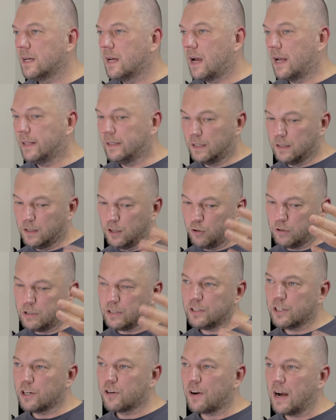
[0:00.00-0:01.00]
And then look at
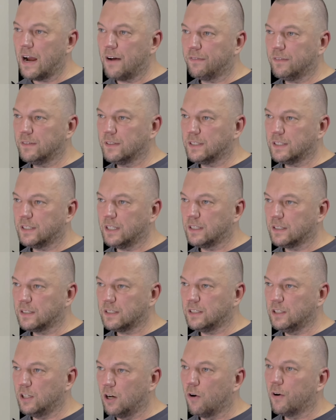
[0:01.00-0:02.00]
the graph and
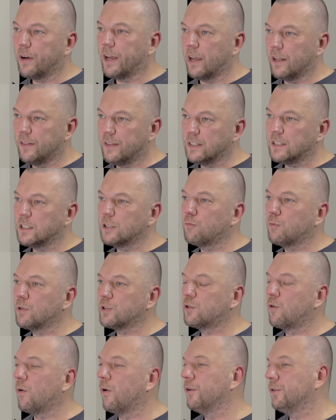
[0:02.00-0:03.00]
see, okay, this is what's
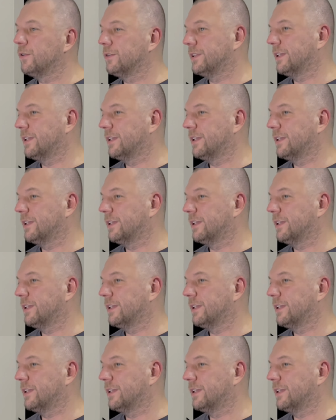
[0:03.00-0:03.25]
going on in